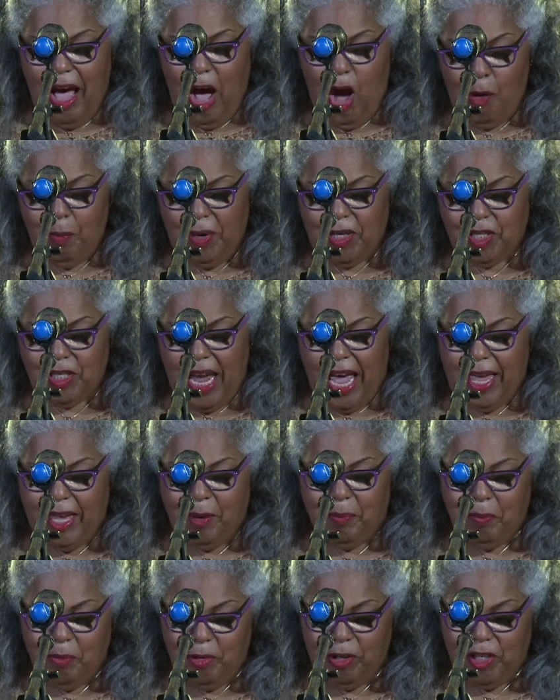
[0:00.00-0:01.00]
how much I
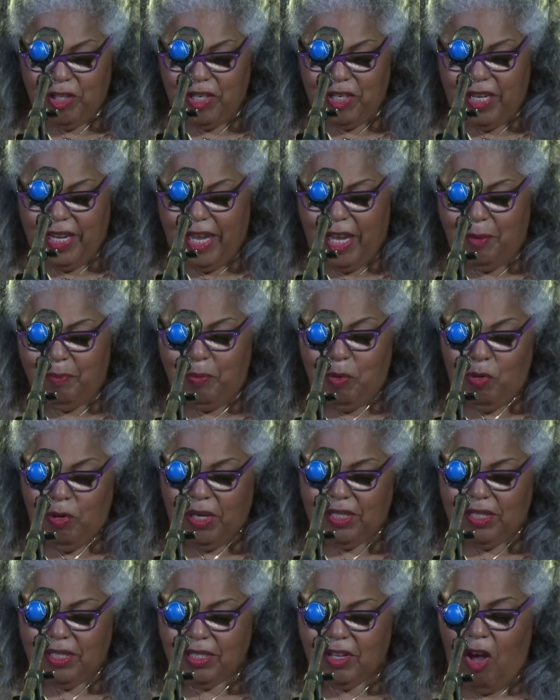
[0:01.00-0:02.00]
appreciate
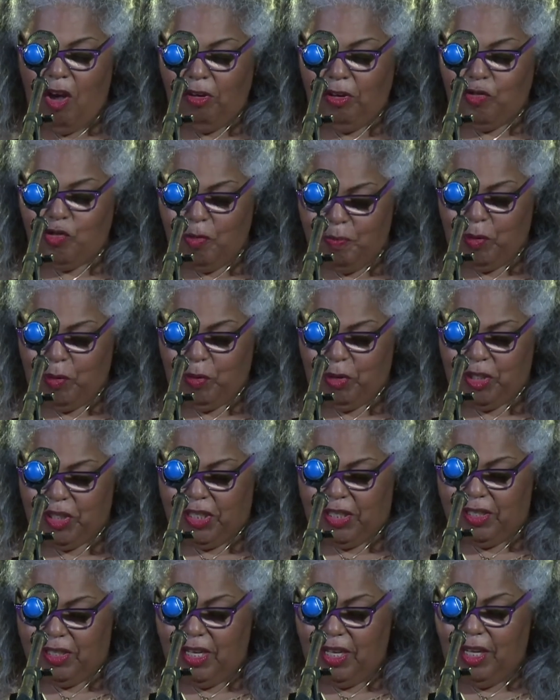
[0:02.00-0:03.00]
Puka's
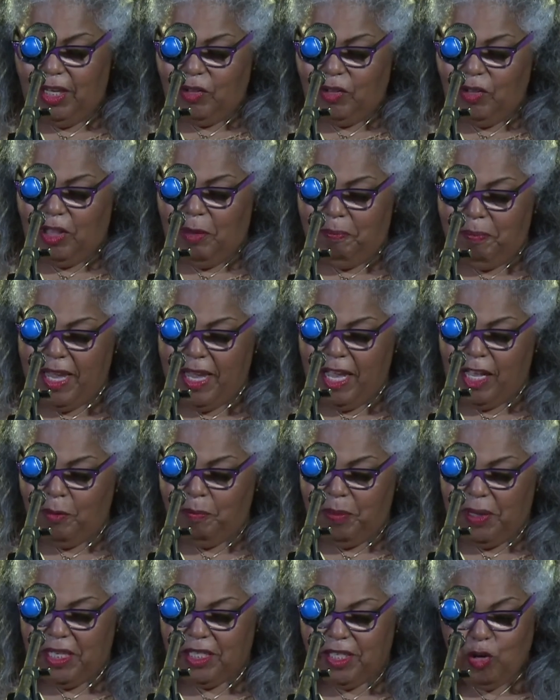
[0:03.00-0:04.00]
contribution to the
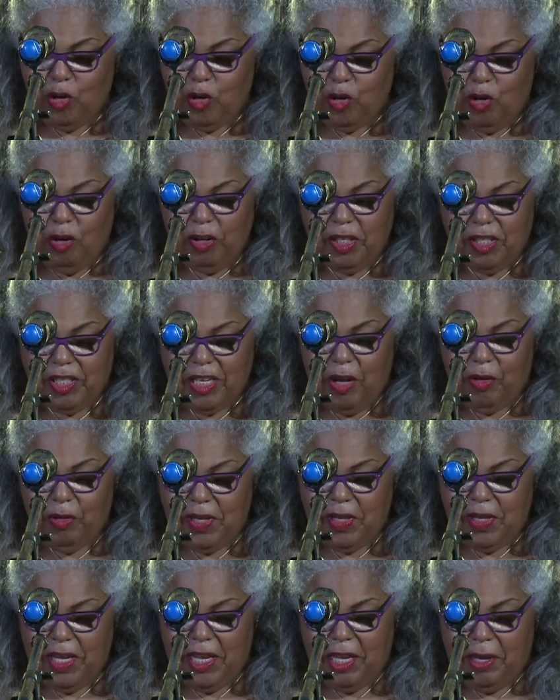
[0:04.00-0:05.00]
BLP St. George South
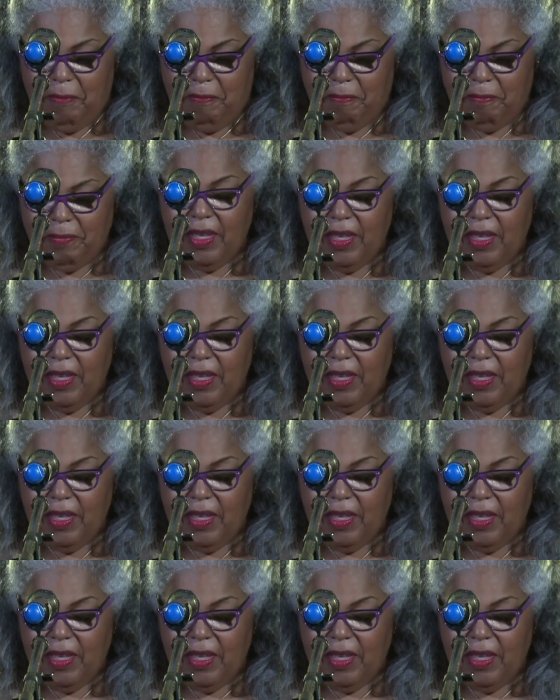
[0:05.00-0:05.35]
team.